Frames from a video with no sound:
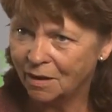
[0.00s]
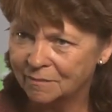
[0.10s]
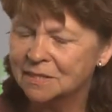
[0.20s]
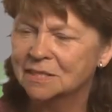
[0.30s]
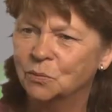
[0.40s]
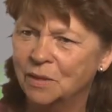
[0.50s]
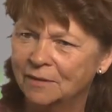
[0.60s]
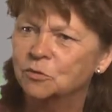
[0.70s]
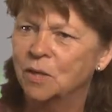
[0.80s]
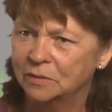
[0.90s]
Obviously, we
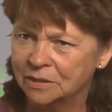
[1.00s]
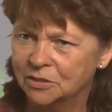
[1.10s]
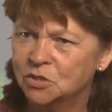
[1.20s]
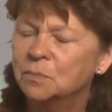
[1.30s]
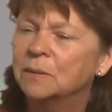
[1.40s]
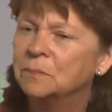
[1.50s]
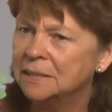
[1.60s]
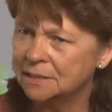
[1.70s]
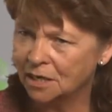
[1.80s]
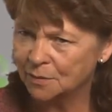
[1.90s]
have drought years, but
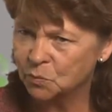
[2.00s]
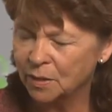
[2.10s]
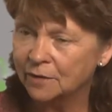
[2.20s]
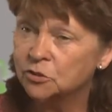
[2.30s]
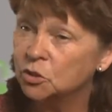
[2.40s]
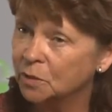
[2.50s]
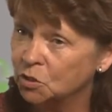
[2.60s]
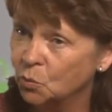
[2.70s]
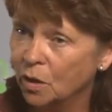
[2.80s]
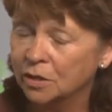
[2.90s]
many times we have too
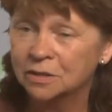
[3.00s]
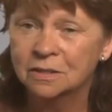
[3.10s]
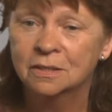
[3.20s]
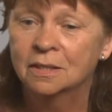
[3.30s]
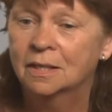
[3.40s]
much water.